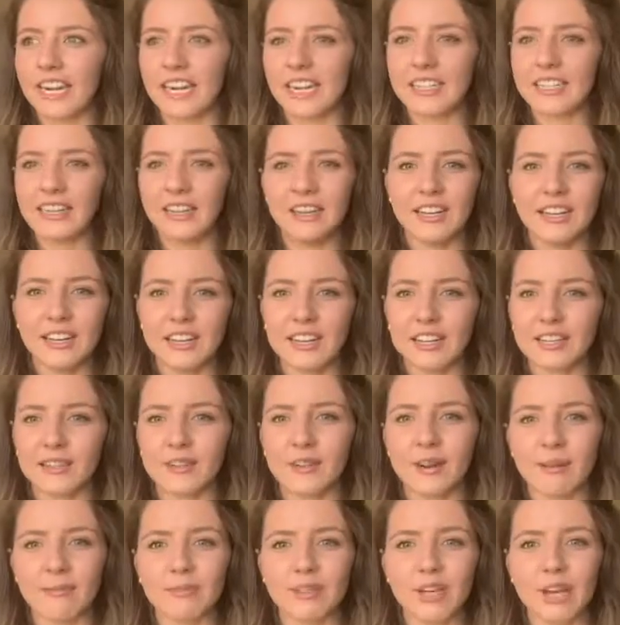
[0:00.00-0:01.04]
I could tell you the
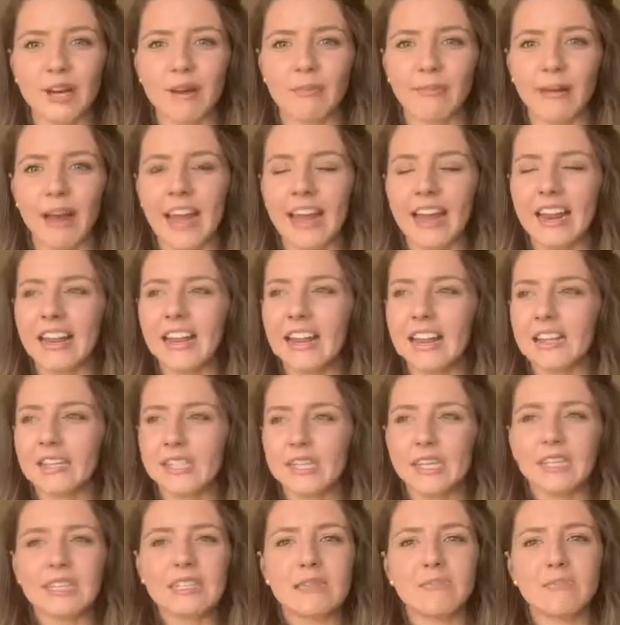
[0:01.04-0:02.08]
scripture, but
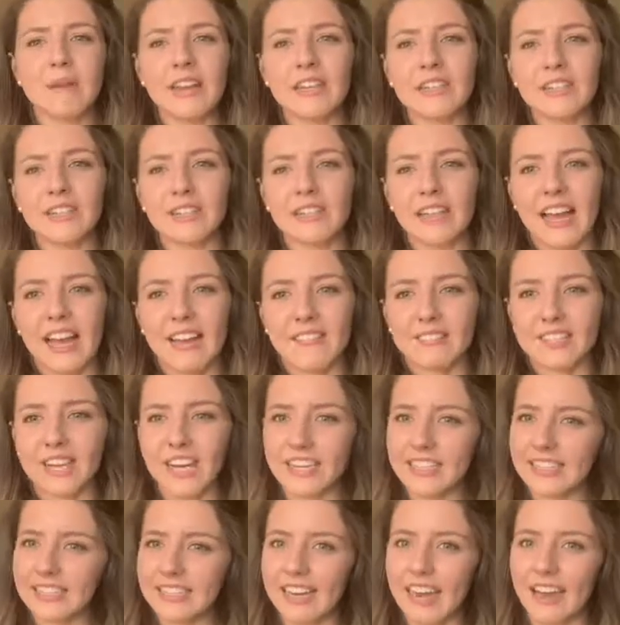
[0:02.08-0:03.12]
don't spend your life
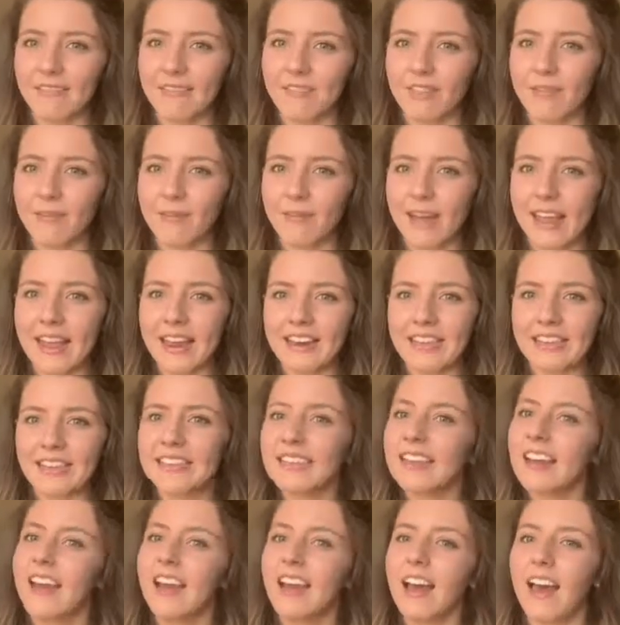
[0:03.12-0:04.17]
chasing after the
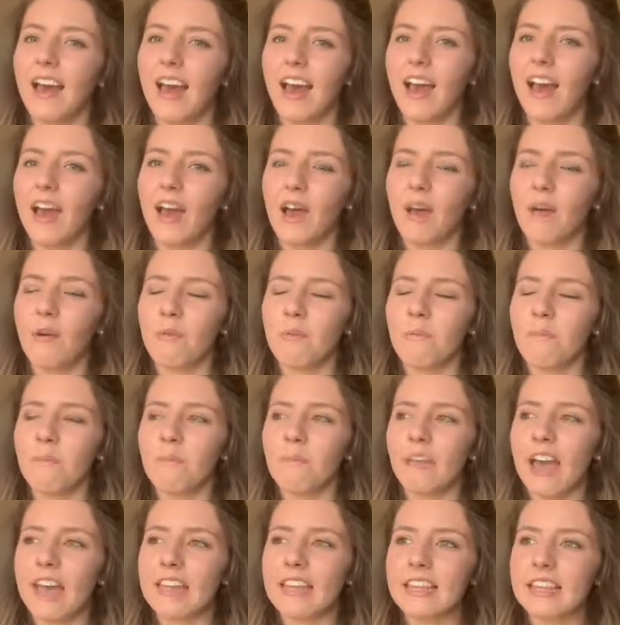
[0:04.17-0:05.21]
wind.
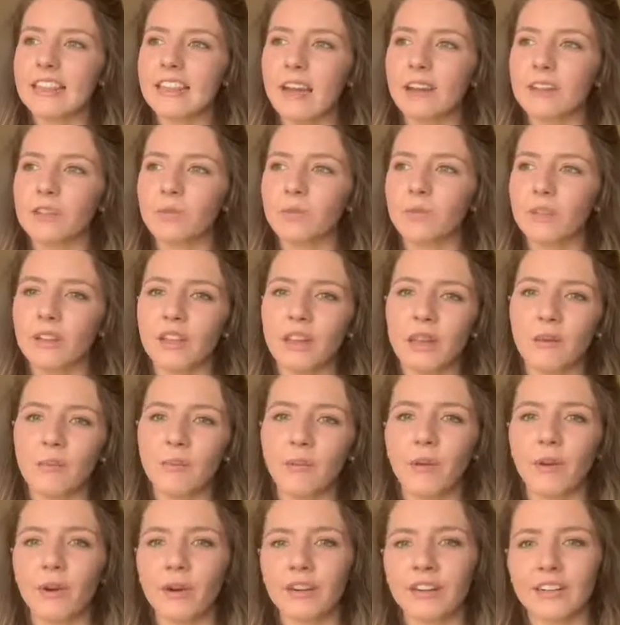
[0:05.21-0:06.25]
I think that's really
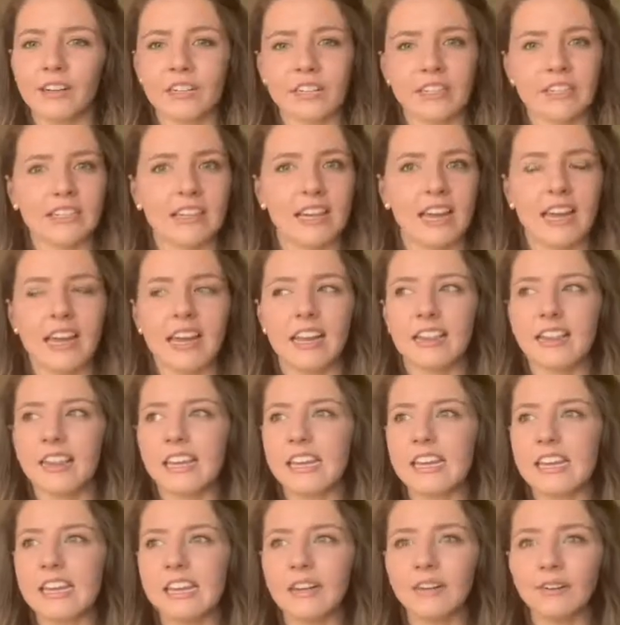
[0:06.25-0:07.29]
important, just like
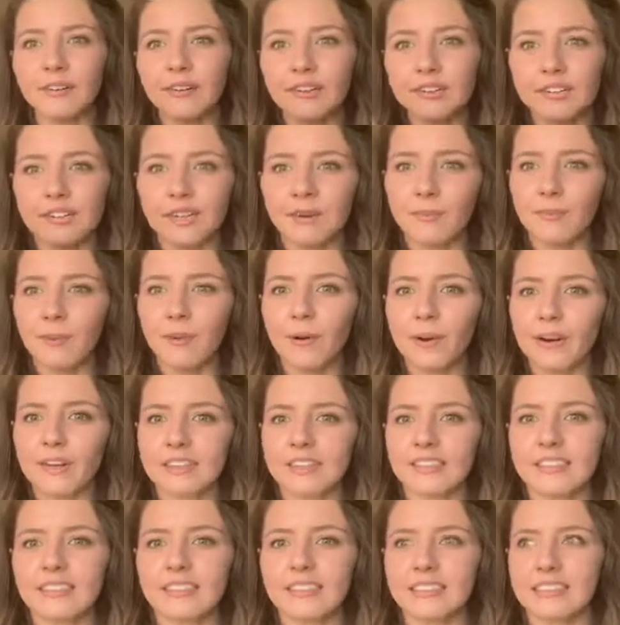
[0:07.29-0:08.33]
the eagle is
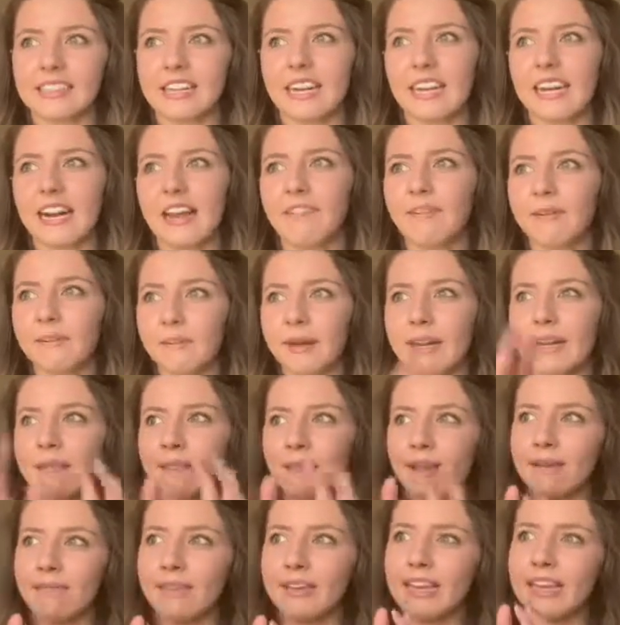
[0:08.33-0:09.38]
important, and everybody
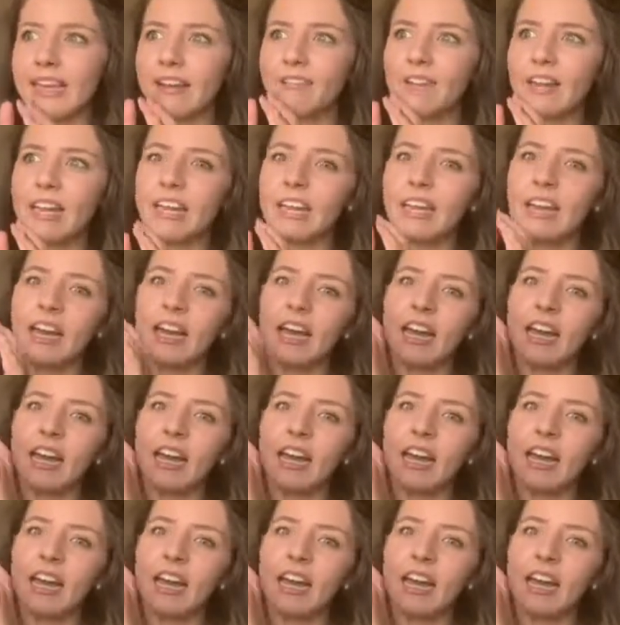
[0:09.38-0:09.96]
may be giving